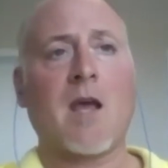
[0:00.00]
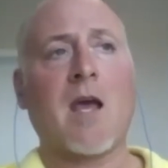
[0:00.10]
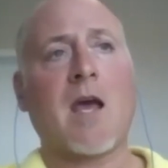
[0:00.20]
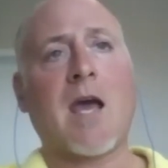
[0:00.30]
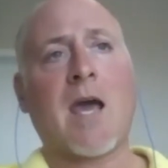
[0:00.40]

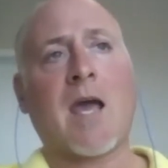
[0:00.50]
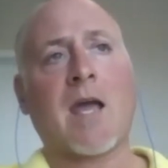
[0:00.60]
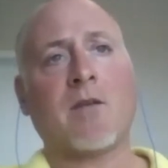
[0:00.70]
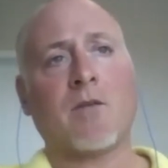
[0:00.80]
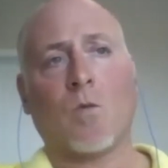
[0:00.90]

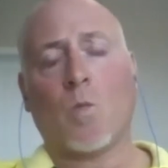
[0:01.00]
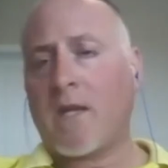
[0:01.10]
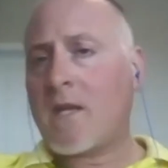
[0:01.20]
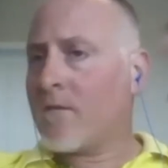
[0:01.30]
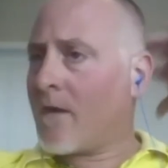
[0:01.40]
and we
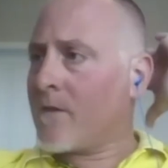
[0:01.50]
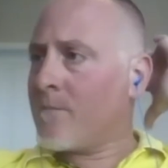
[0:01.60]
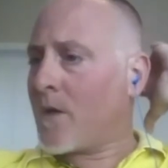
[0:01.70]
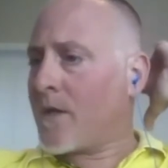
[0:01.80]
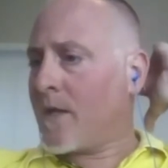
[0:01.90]
give
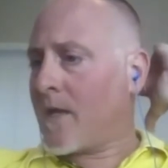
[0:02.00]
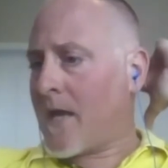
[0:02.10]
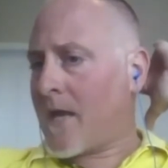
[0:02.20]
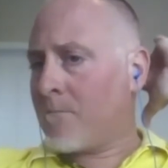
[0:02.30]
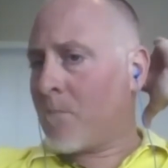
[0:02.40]
everybody
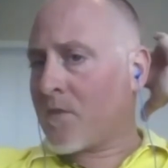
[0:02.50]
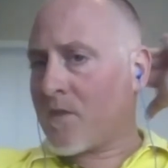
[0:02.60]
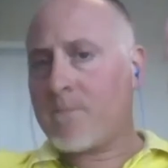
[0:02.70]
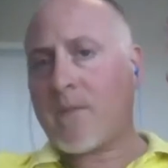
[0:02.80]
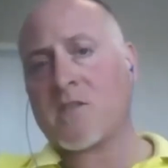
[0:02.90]
a
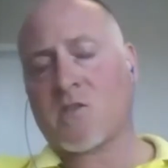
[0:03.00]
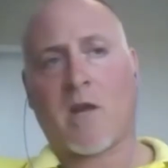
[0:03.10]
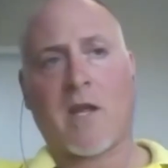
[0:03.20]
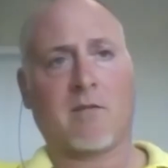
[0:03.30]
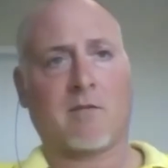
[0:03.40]
monthly base
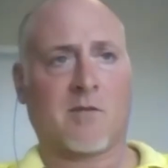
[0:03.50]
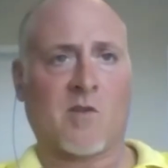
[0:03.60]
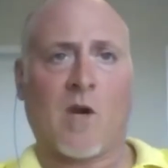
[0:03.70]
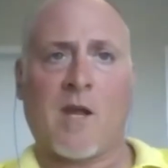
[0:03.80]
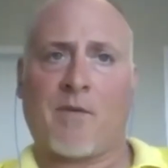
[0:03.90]
rate. So
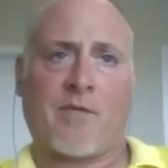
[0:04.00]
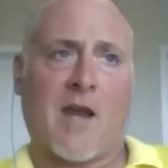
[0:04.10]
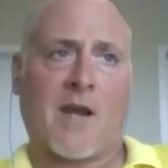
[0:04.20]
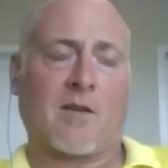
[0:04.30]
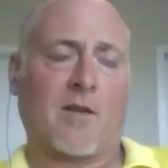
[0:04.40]

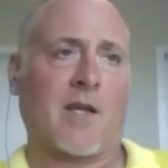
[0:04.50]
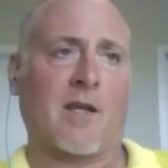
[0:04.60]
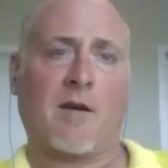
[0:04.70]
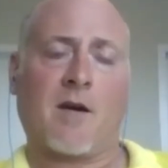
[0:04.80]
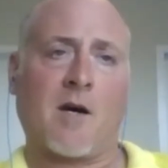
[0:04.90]
hypothetically,
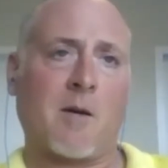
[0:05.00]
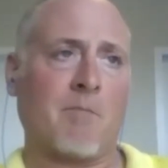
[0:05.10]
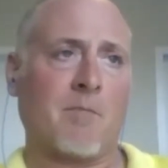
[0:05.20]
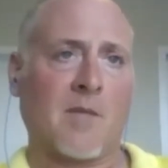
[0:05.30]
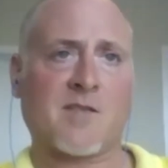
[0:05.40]

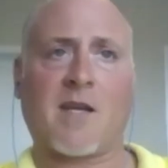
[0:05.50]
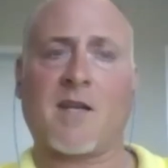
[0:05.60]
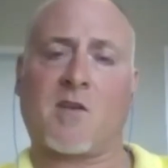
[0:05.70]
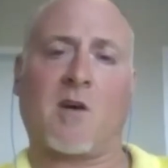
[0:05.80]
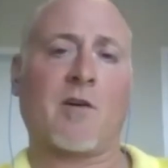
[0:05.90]
let's say it's
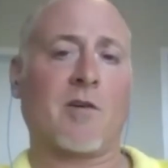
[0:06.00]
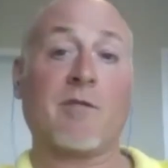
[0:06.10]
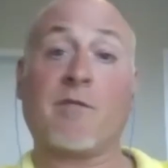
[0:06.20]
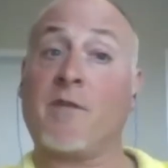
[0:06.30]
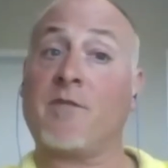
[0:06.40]

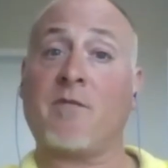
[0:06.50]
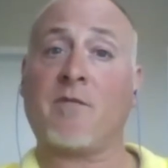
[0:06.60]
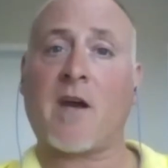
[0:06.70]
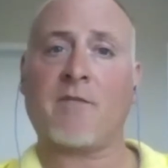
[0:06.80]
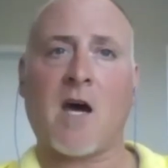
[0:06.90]

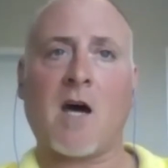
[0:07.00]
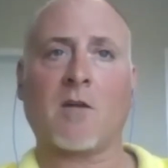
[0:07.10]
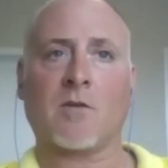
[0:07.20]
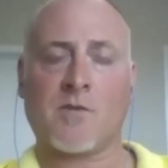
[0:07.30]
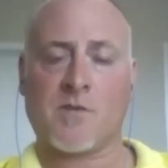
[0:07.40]

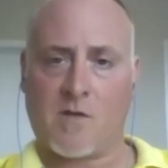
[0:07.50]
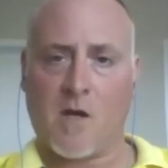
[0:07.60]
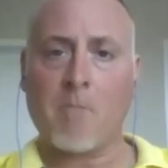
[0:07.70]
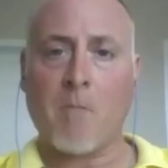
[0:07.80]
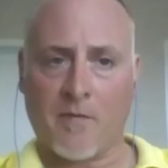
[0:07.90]
$155 a
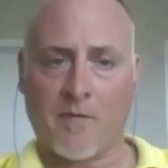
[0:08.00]
month.